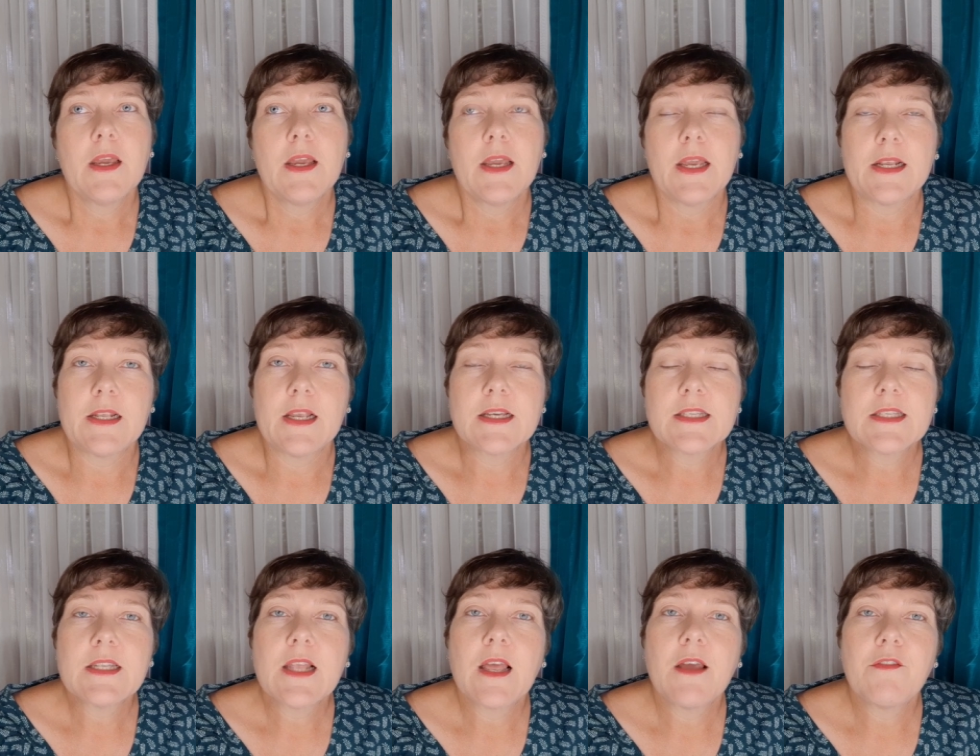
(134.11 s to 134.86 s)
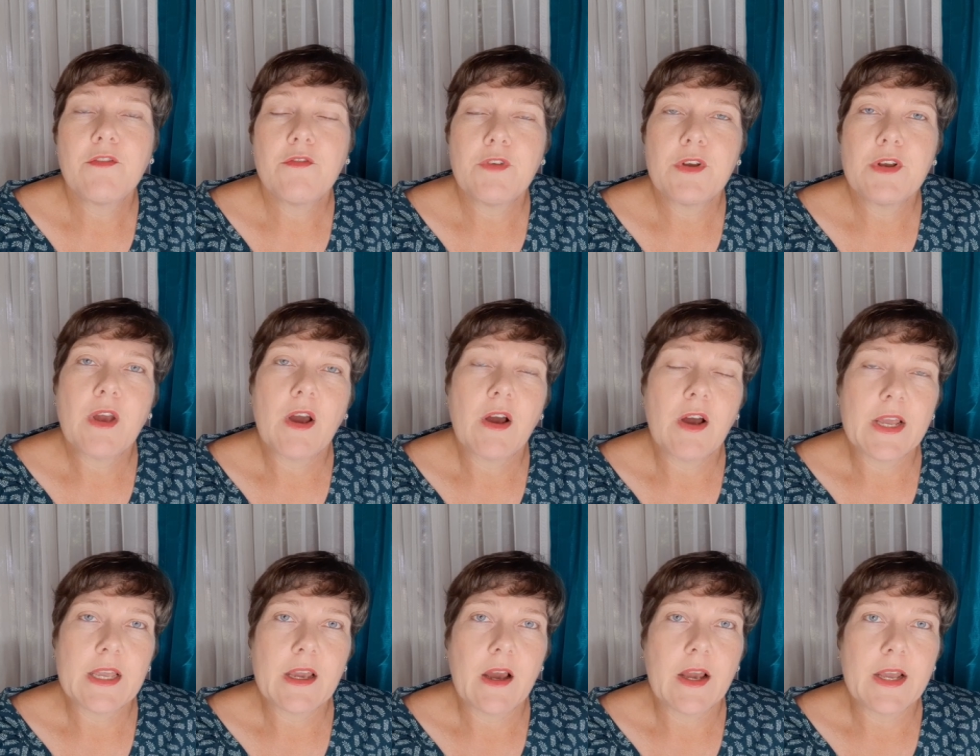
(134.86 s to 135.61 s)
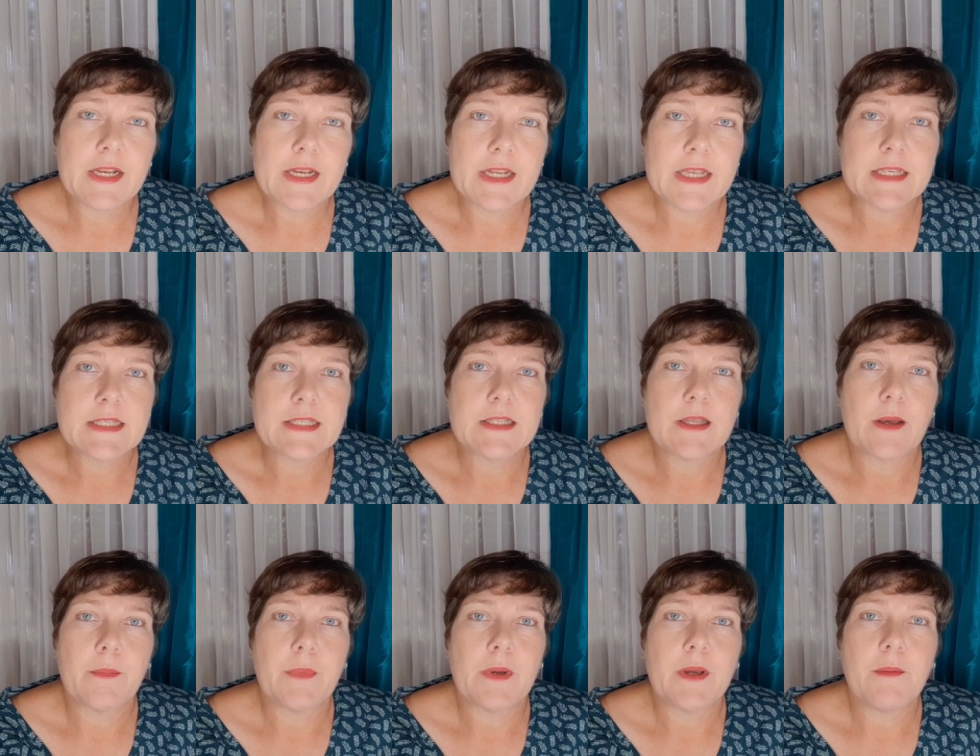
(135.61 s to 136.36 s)
It doesn't have a very high INS
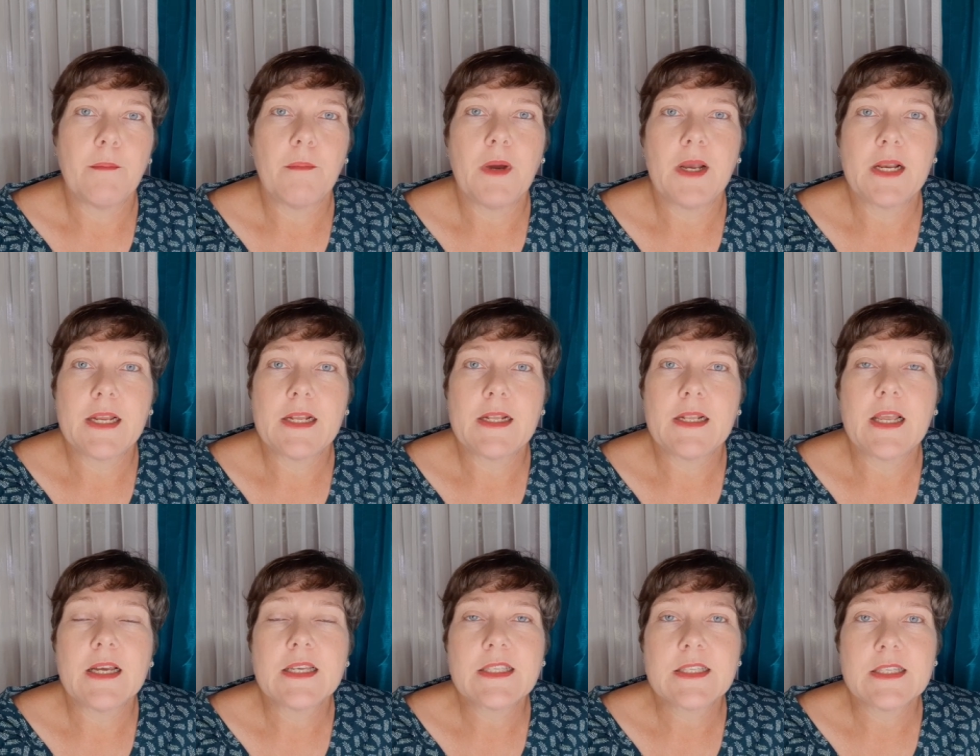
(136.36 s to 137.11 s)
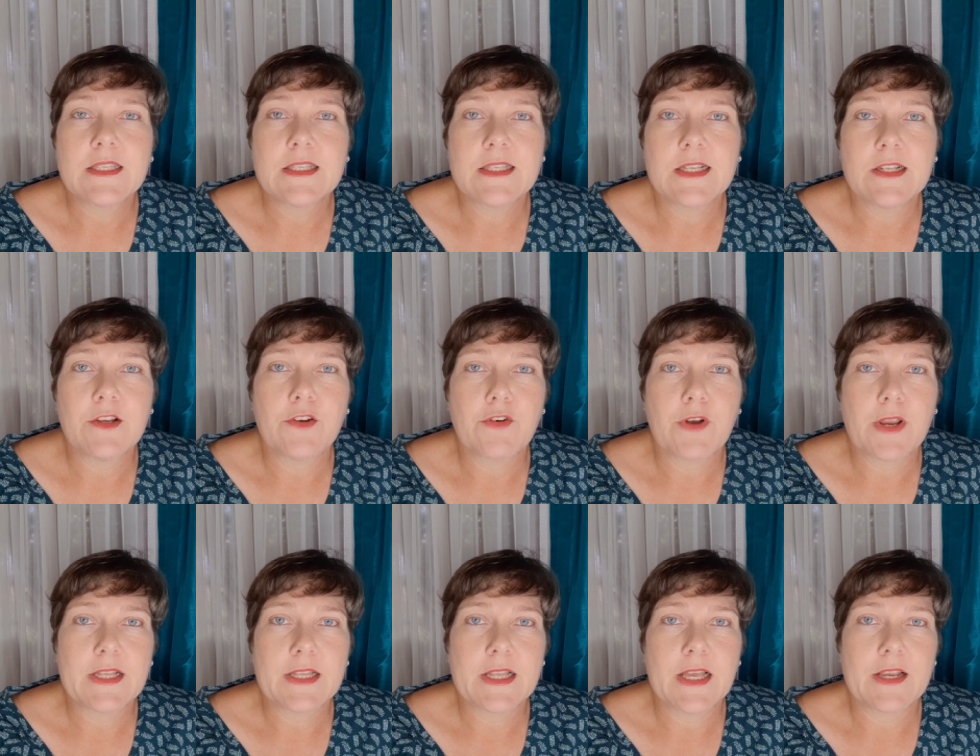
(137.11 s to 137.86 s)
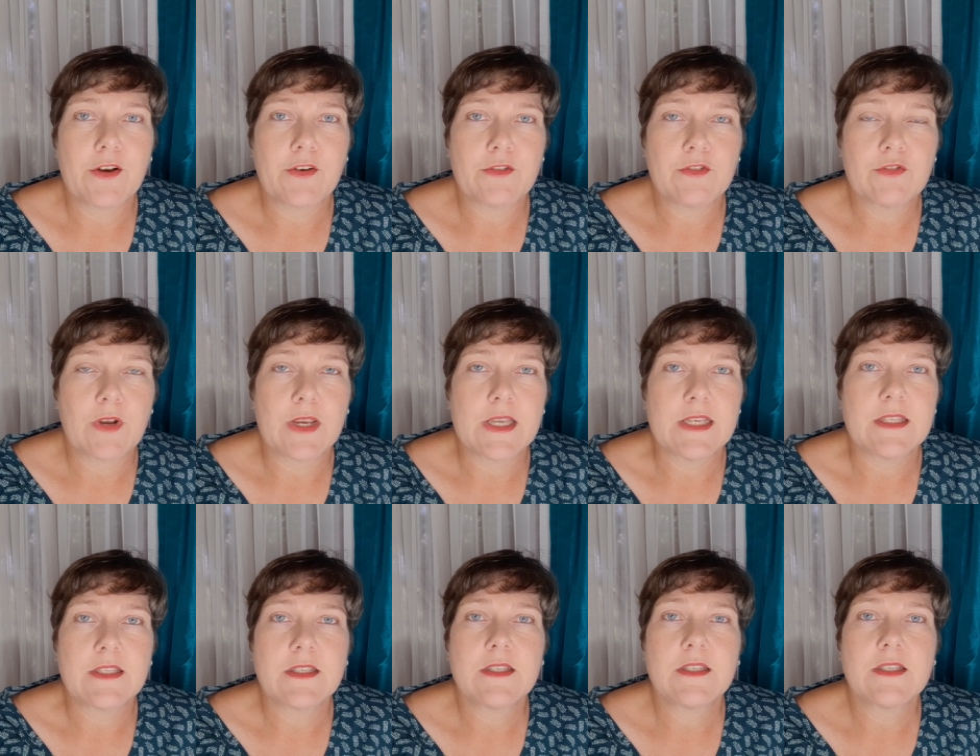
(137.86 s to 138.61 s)
number, but it does accelerate that
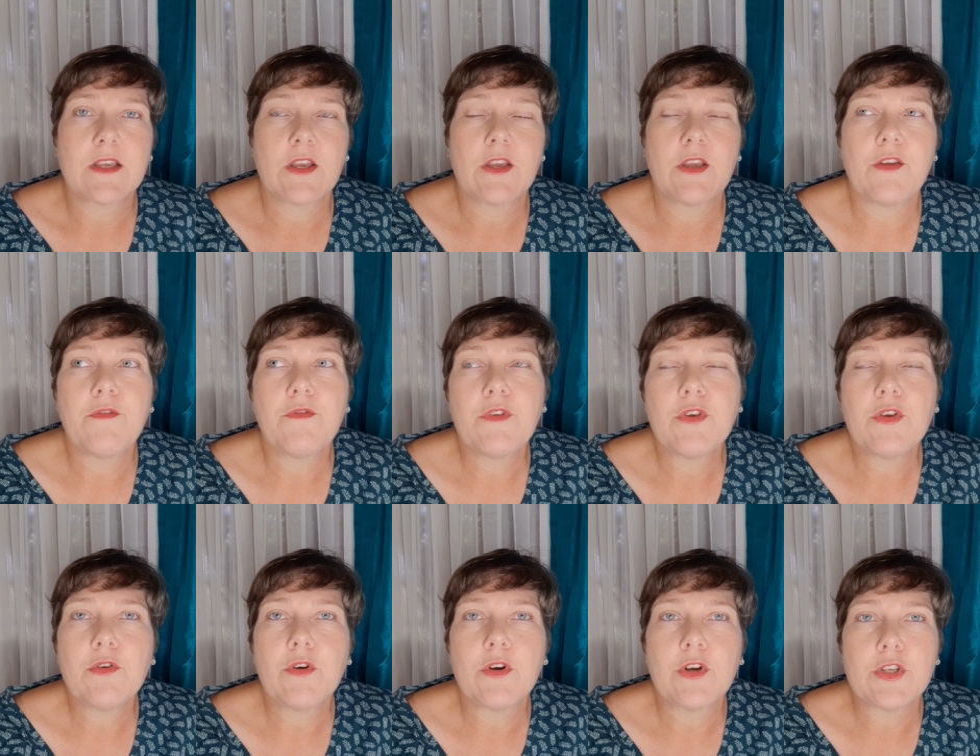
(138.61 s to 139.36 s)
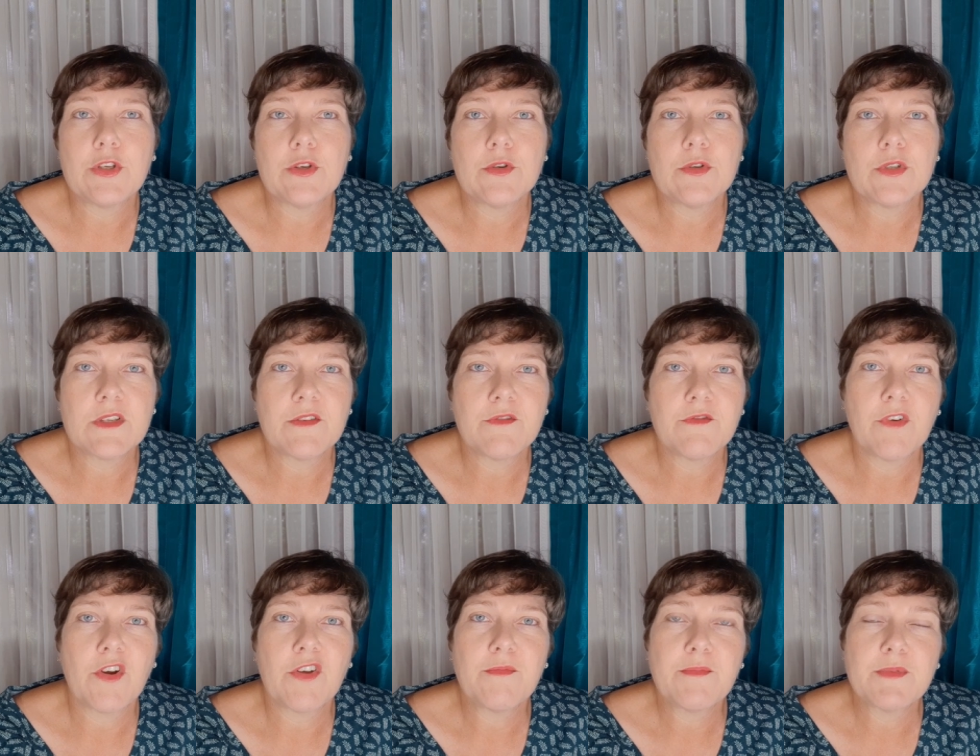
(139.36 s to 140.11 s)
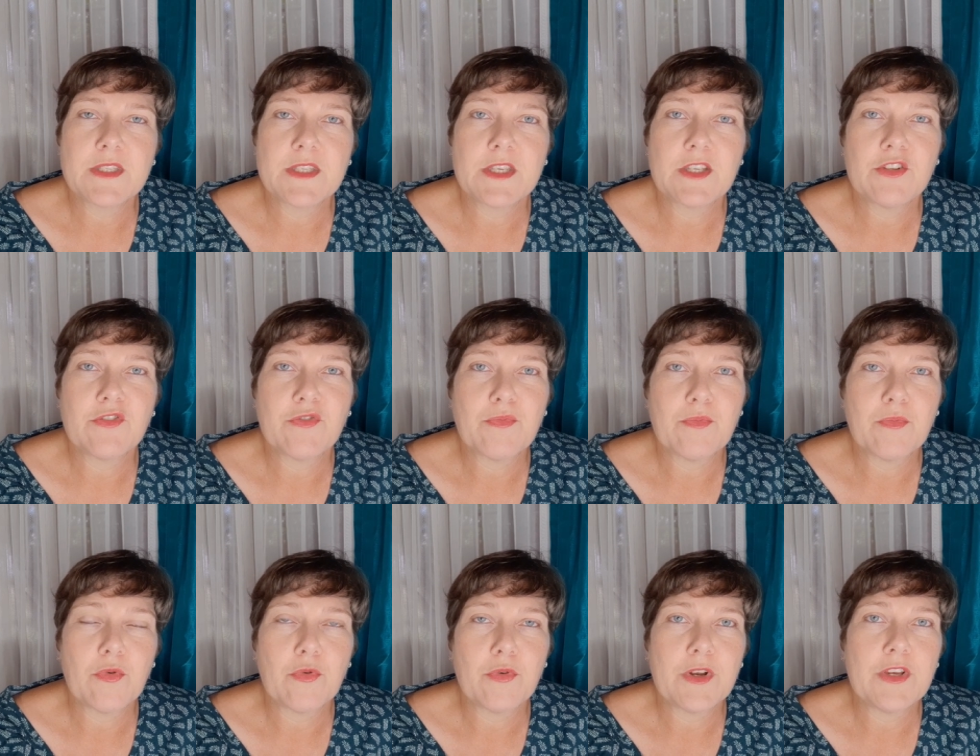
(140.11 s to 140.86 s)
trace. So if you are using 5% or
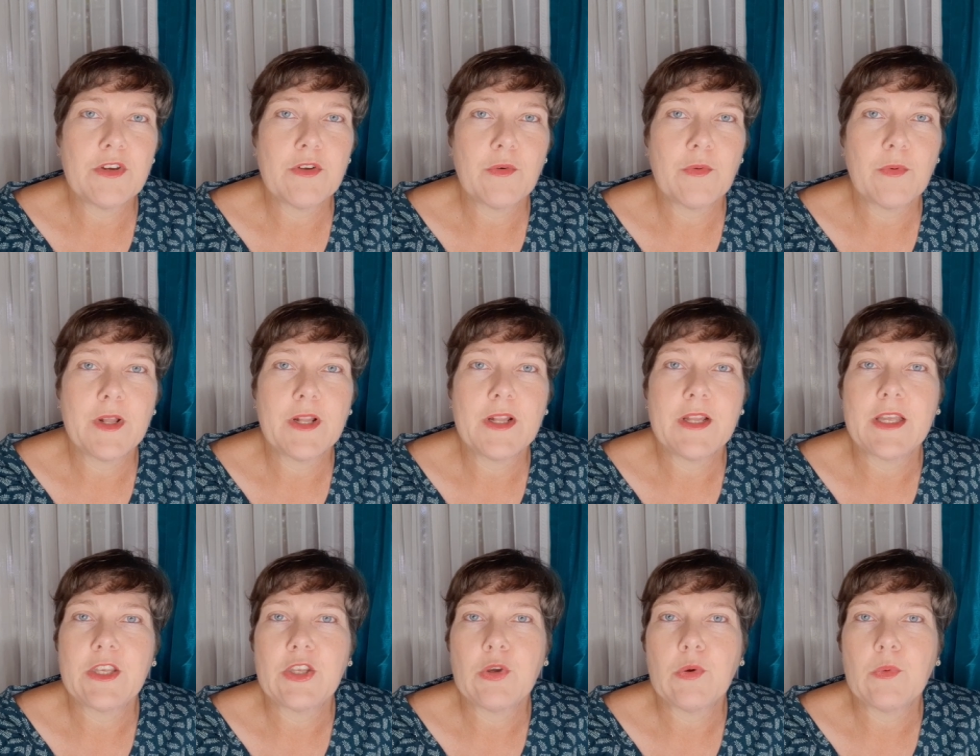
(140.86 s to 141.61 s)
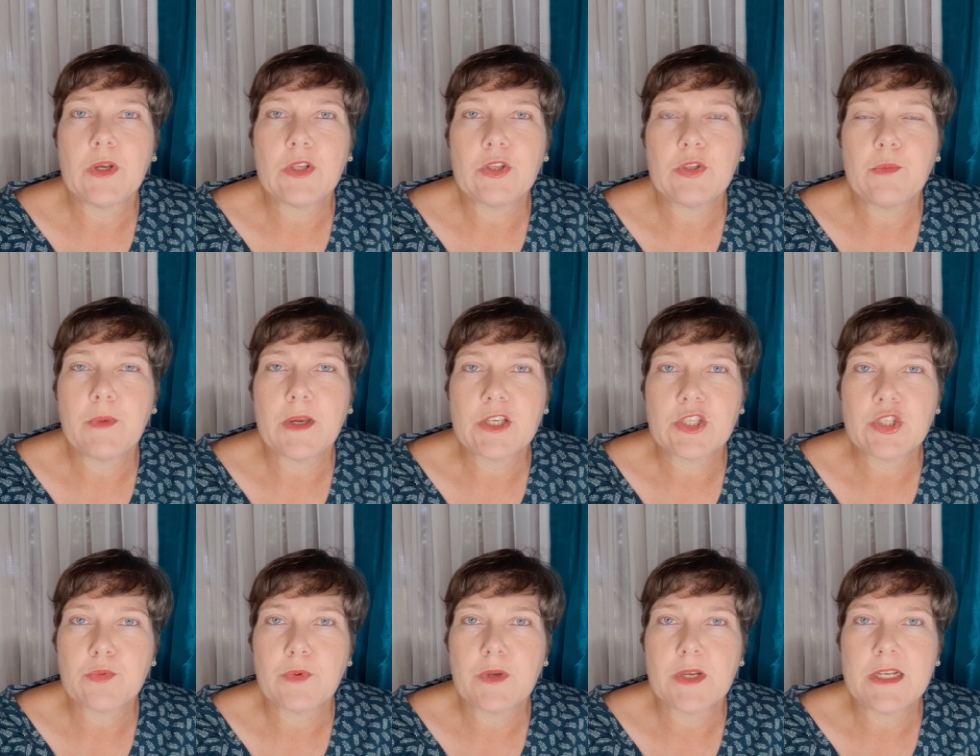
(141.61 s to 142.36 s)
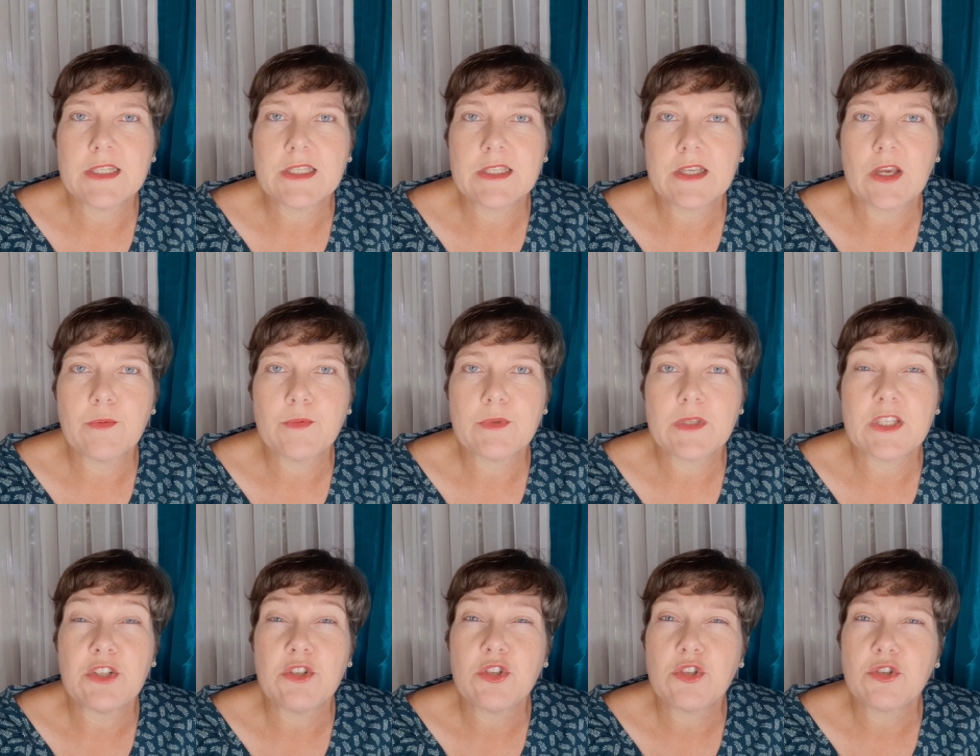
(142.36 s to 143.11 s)
more in your oil and you want to make swirly soaps
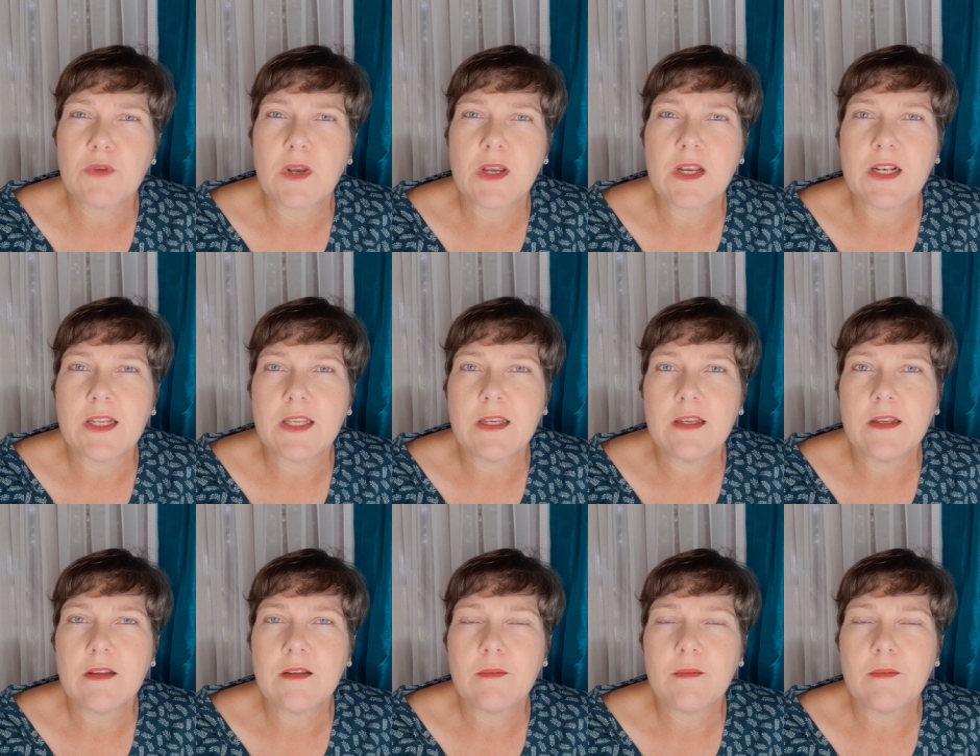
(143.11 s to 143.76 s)
and you're struggling